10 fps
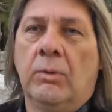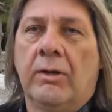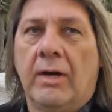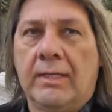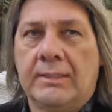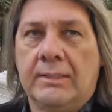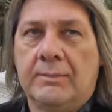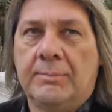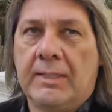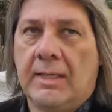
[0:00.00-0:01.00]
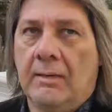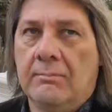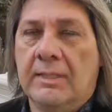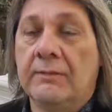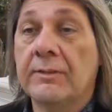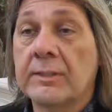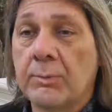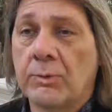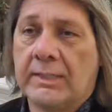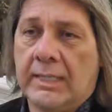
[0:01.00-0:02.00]
where IT's become
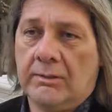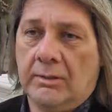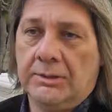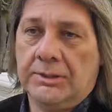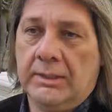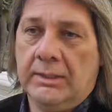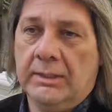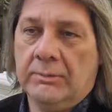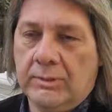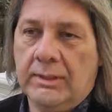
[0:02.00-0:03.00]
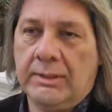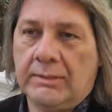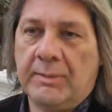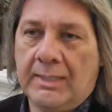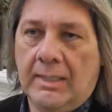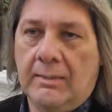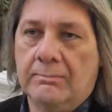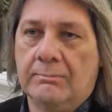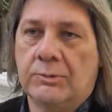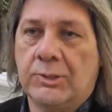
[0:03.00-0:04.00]
invisible technology. It really has
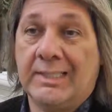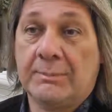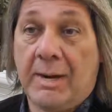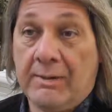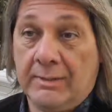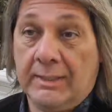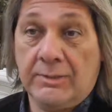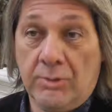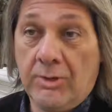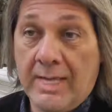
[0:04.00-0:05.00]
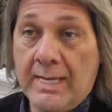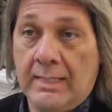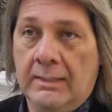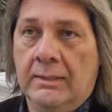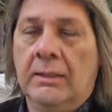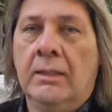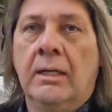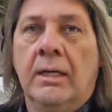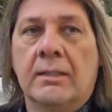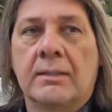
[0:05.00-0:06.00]
become transparent. It's not there.
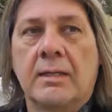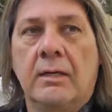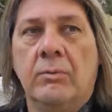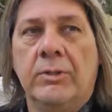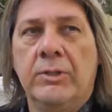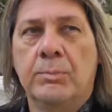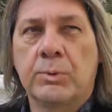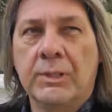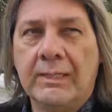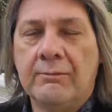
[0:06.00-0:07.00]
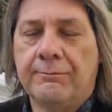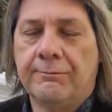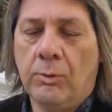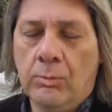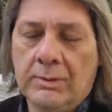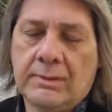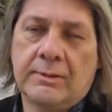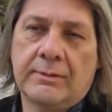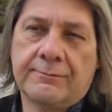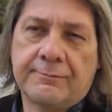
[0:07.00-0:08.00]
And so when you bring forward
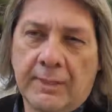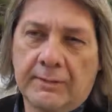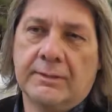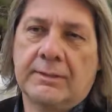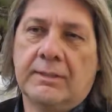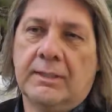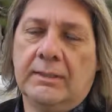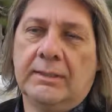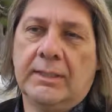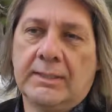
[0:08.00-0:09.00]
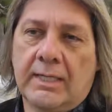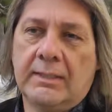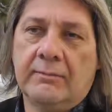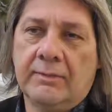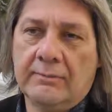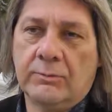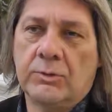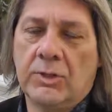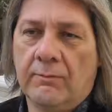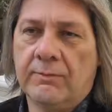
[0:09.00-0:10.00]
to the front at the executive level
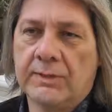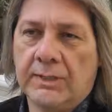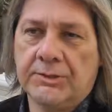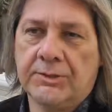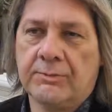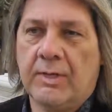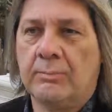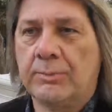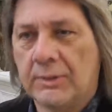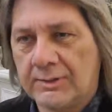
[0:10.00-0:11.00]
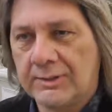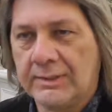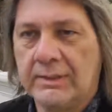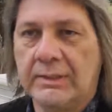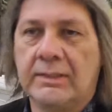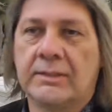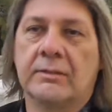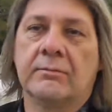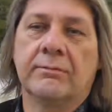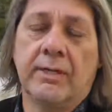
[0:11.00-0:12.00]
conversations around processes
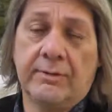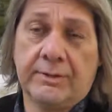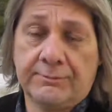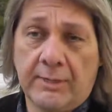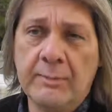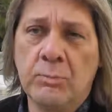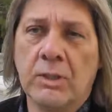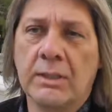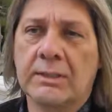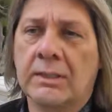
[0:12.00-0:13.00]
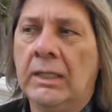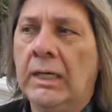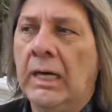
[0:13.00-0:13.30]
and various frameworks,